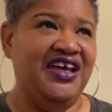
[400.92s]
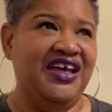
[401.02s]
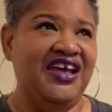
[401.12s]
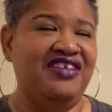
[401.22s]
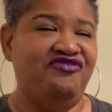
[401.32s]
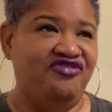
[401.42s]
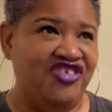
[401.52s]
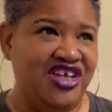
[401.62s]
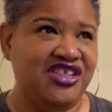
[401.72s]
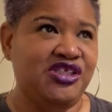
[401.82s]
it
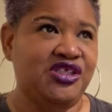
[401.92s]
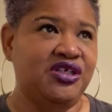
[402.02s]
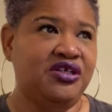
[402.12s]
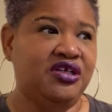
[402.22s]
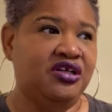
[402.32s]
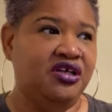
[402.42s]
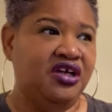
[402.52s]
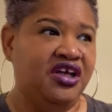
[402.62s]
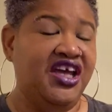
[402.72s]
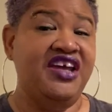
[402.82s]
fits.
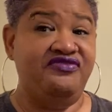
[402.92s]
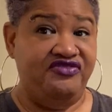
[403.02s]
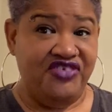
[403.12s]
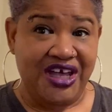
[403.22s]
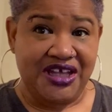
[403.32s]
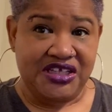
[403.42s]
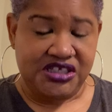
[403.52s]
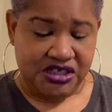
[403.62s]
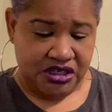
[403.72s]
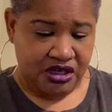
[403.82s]
It
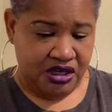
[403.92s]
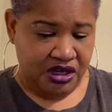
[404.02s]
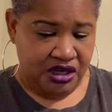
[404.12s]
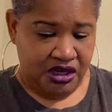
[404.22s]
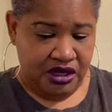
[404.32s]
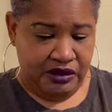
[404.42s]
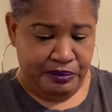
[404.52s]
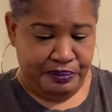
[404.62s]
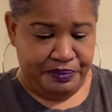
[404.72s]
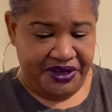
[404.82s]
fits,
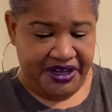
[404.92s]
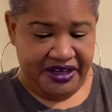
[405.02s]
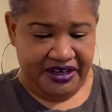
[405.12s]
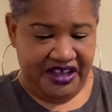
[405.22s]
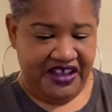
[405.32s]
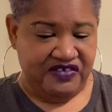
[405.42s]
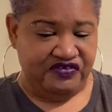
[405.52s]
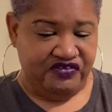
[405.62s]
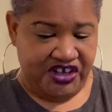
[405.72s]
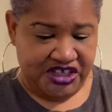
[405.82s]
but it
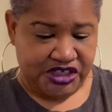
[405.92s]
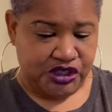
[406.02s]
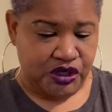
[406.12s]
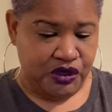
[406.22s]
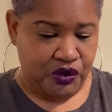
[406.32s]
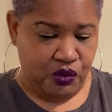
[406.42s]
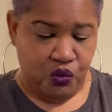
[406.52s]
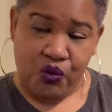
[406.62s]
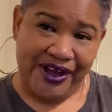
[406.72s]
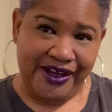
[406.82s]
fits
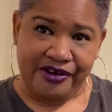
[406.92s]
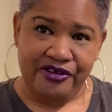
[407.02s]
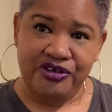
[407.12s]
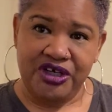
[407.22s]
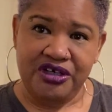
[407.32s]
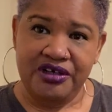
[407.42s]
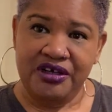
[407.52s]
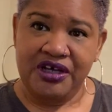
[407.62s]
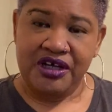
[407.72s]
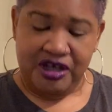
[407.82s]
weird.
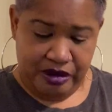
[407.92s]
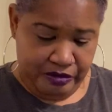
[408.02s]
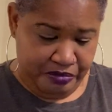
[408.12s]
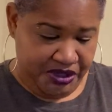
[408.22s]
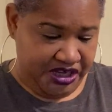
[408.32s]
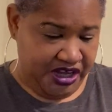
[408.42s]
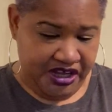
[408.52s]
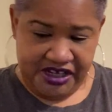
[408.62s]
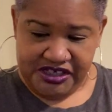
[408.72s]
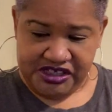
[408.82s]

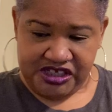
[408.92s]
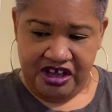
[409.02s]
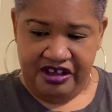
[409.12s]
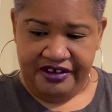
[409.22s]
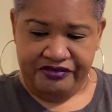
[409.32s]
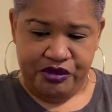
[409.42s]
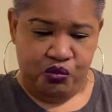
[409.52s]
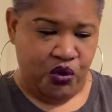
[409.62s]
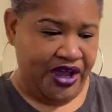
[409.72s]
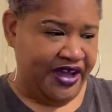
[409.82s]
Because of the
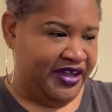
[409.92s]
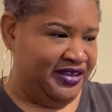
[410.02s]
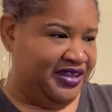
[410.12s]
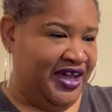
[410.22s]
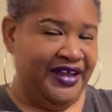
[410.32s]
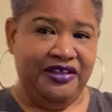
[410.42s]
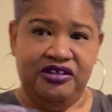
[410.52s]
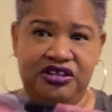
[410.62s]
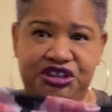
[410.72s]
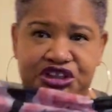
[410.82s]
way that
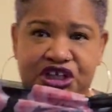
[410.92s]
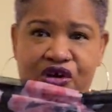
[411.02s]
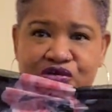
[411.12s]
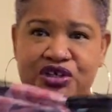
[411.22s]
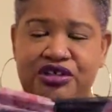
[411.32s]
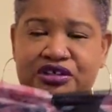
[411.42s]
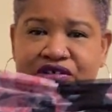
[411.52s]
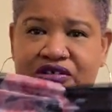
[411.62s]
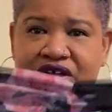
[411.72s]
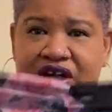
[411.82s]
the
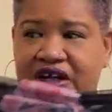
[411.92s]
shoulder